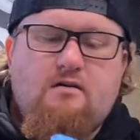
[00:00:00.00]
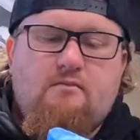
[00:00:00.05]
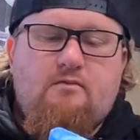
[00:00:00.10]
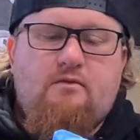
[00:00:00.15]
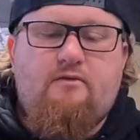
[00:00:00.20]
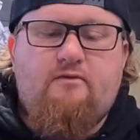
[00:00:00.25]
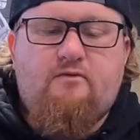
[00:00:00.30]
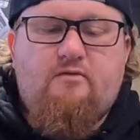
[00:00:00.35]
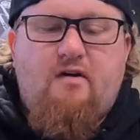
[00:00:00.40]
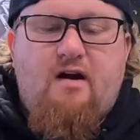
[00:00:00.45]

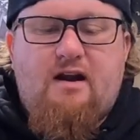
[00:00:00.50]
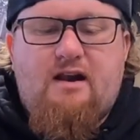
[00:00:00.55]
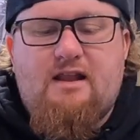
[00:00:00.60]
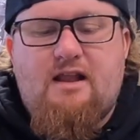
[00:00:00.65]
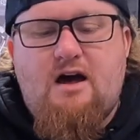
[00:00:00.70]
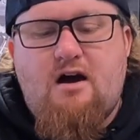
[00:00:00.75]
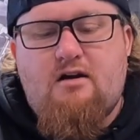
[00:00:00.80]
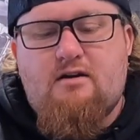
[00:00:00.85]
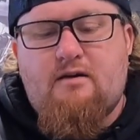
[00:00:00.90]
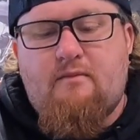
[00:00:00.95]
Moving right
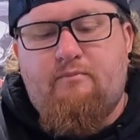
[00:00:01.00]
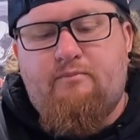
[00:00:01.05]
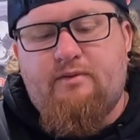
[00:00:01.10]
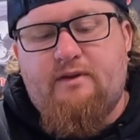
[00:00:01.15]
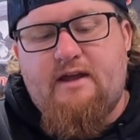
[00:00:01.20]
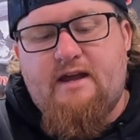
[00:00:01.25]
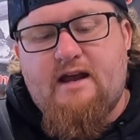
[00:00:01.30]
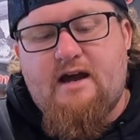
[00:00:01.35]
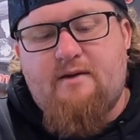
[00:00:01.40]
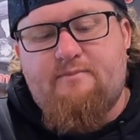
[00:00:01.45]
along to
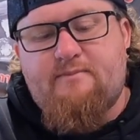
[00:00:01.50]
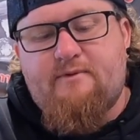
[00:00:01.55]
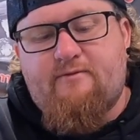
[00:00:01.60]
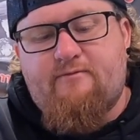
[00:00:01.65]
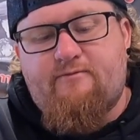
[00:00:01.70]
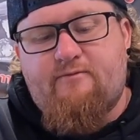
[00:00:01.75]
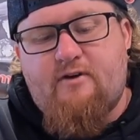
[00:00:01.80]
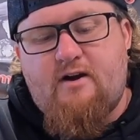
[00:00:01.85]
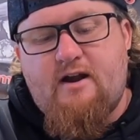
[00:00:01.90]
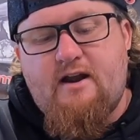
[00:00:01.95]
bling up the
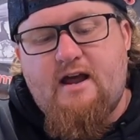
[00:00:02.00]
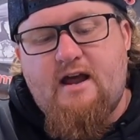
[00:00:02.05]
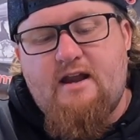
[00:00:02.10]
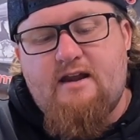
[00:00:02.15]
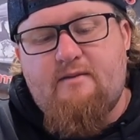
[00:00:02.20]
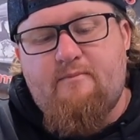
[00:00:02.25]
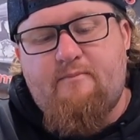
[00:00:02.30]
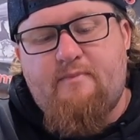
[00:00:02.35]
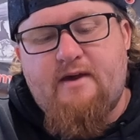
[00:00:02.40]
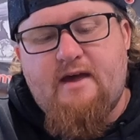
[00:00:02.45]
front
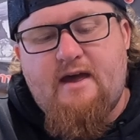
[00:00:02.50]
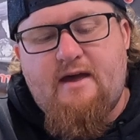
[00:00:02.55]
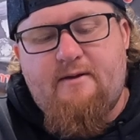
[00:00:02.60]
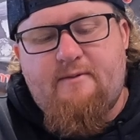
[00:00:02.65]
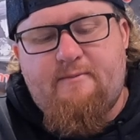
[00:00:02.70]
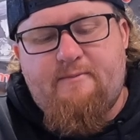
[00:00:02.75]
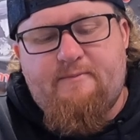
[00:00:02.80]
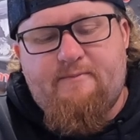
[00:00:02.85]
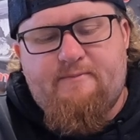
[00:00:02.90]
end a bit.